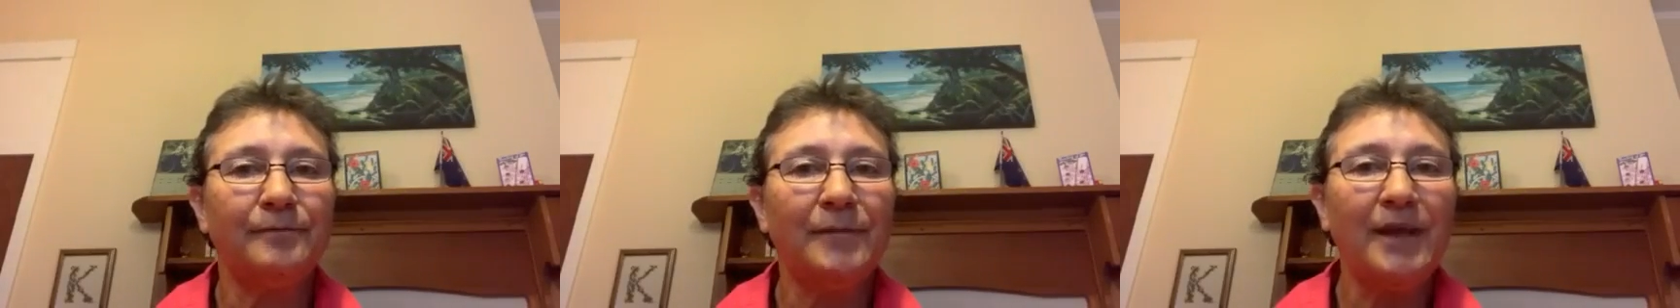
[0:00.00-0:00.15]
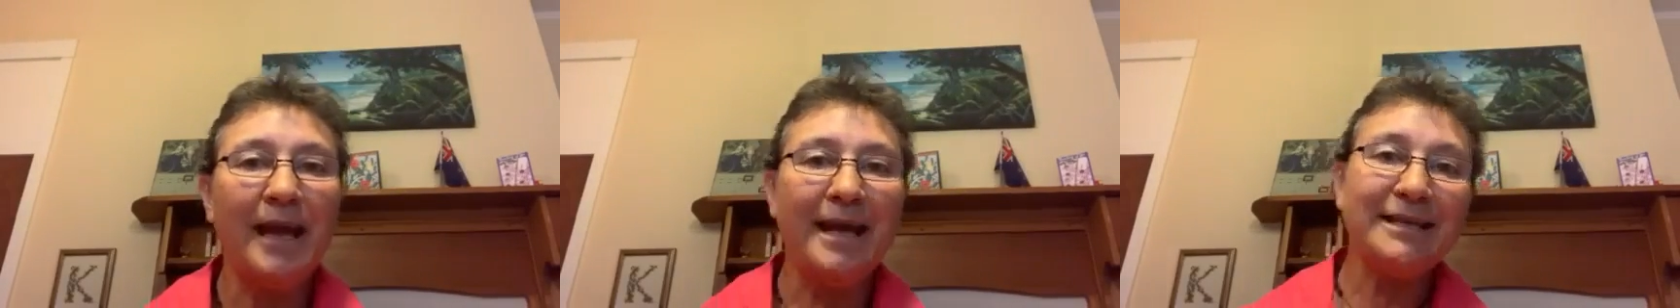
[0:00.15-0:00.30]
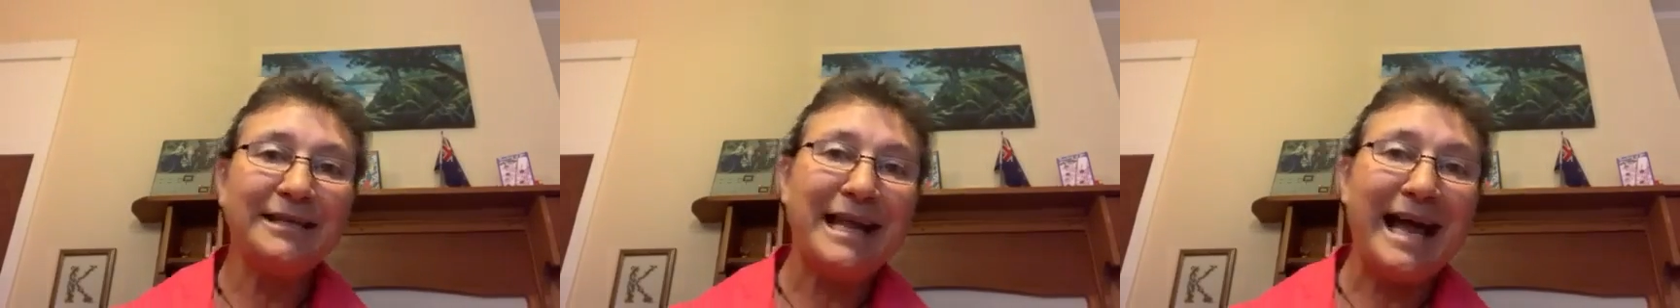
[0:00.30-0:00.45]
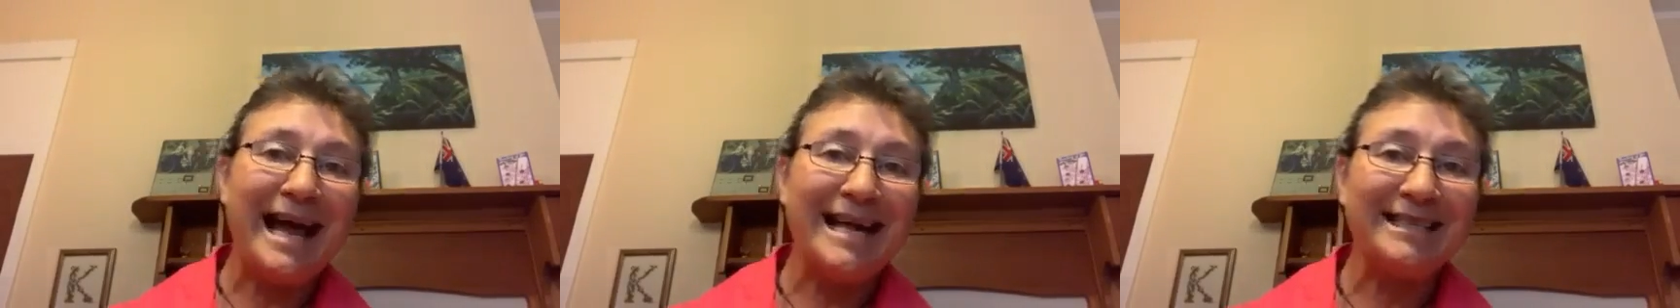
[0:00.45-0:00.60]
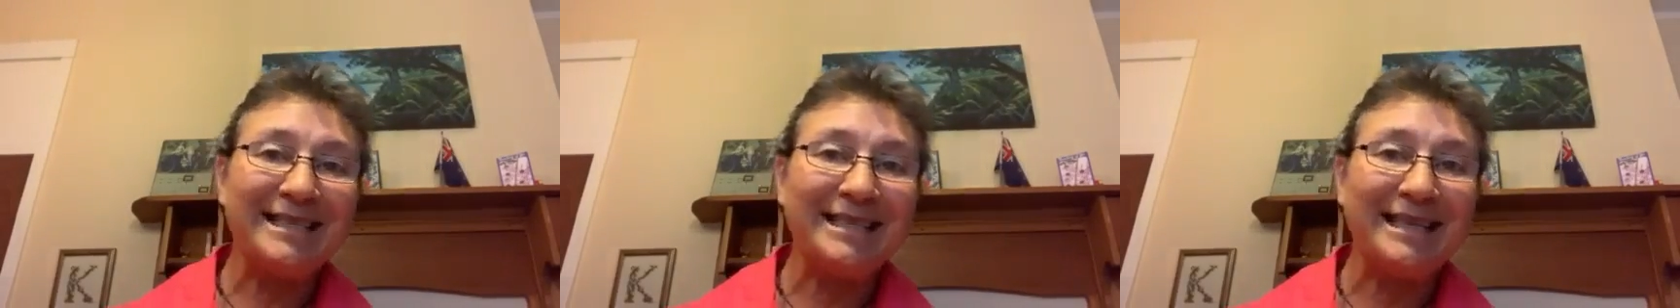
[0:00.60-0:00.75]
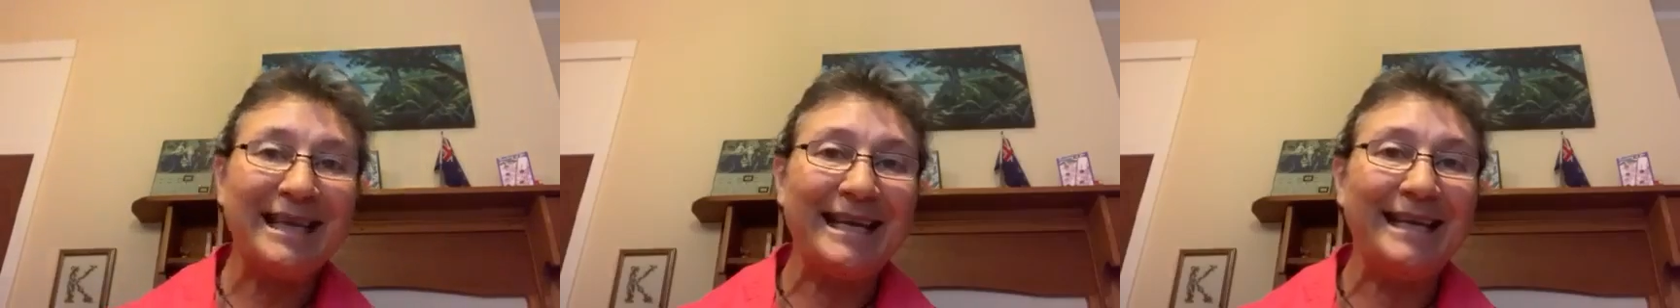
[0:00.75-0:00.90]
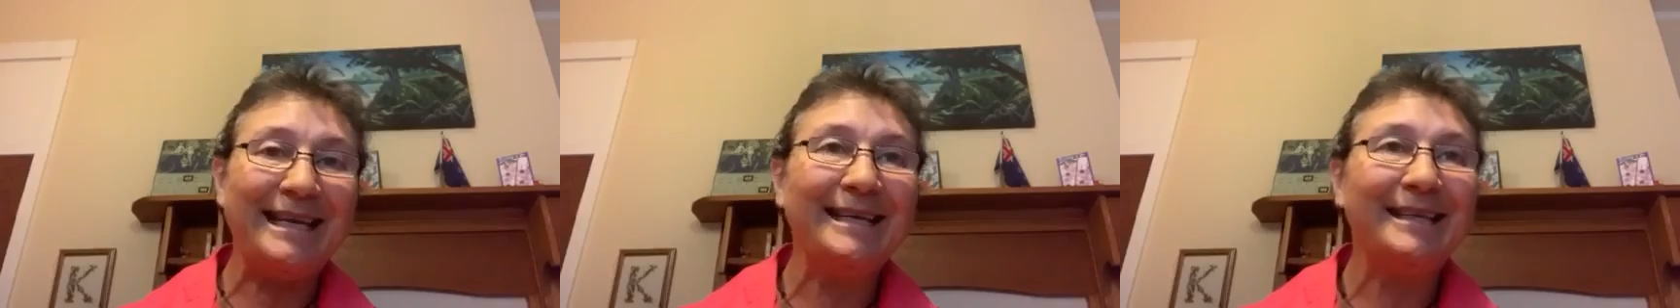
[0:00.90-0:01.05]
And
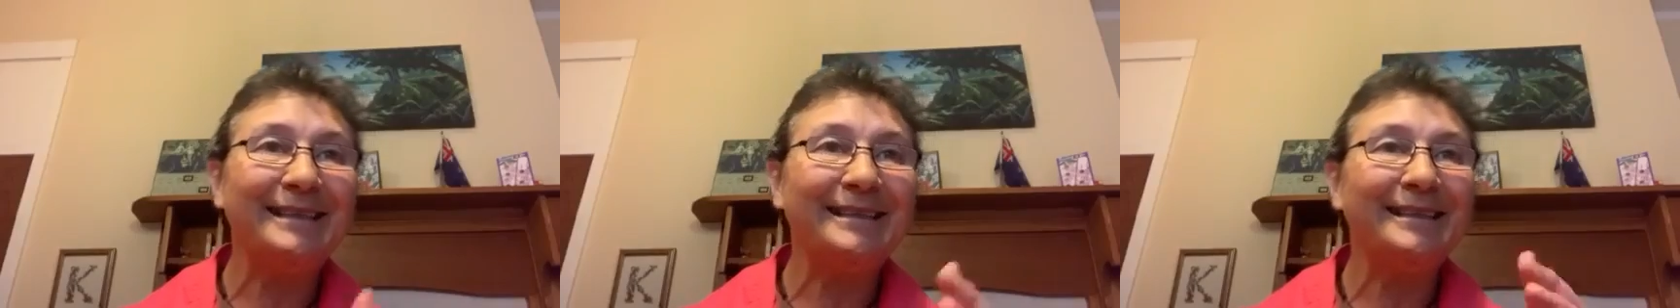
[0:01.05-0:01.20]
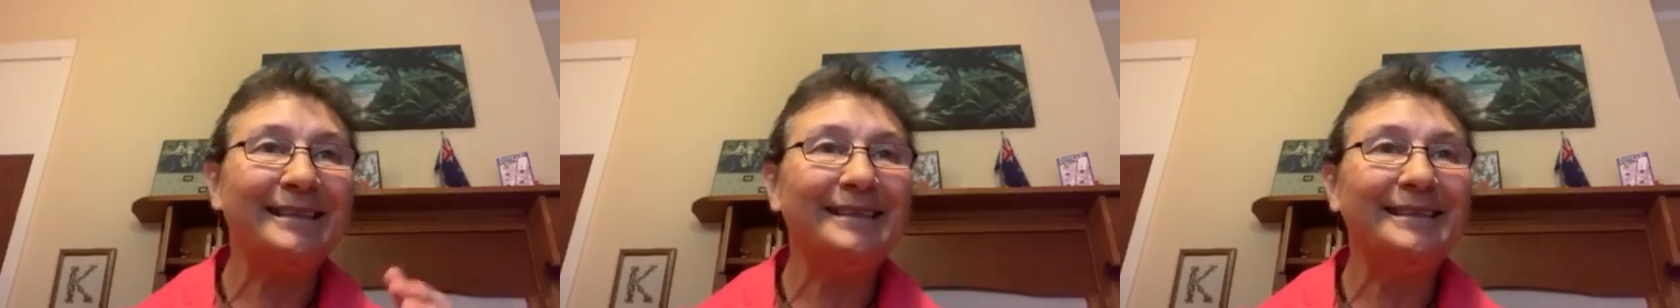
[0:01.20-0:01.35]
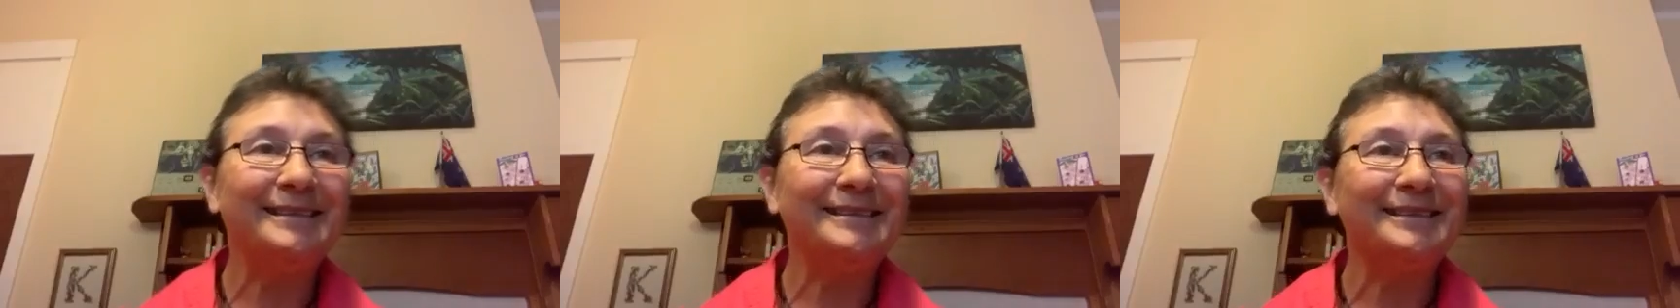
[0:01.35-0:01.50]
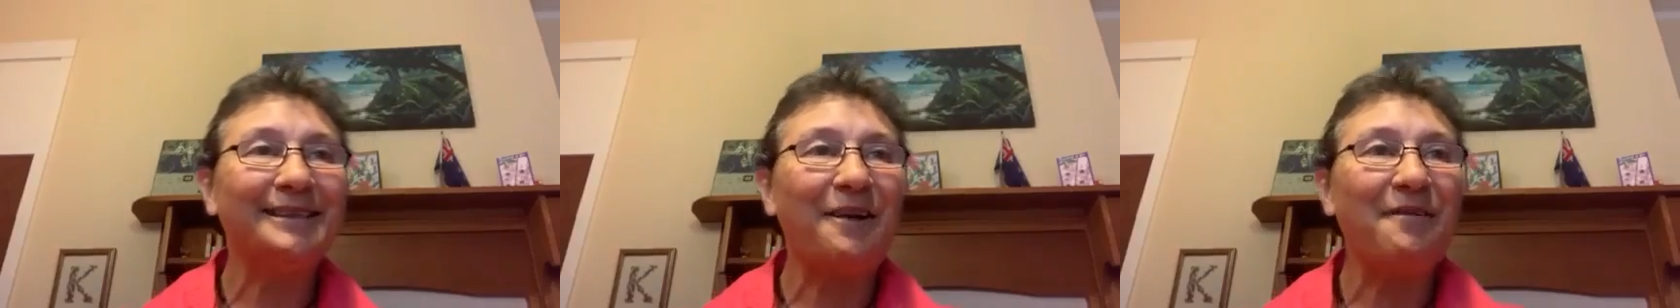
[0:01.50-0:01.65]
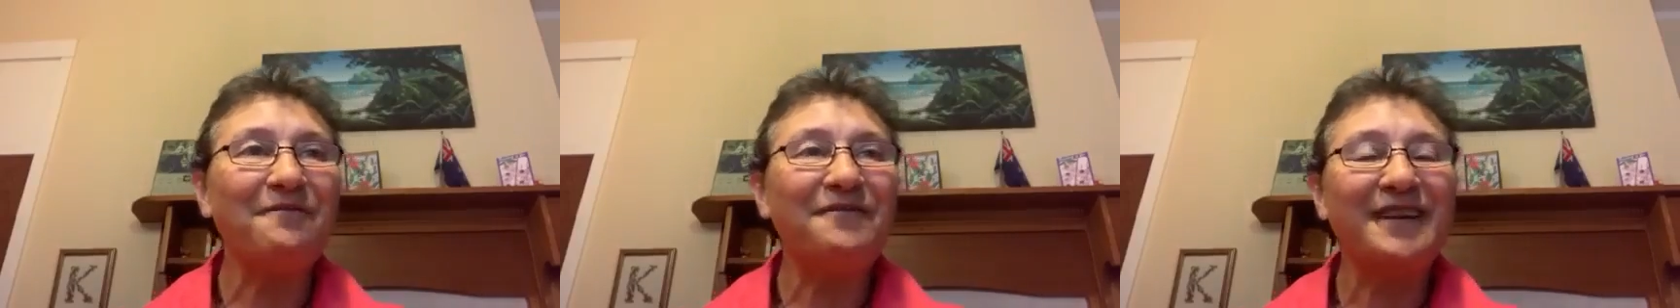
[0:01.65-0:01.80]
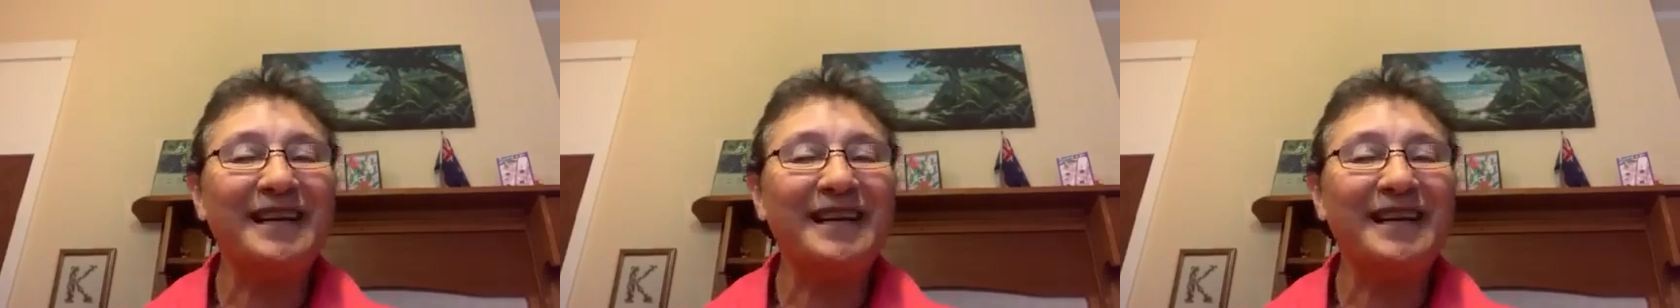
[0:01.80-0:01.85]
lastly, don't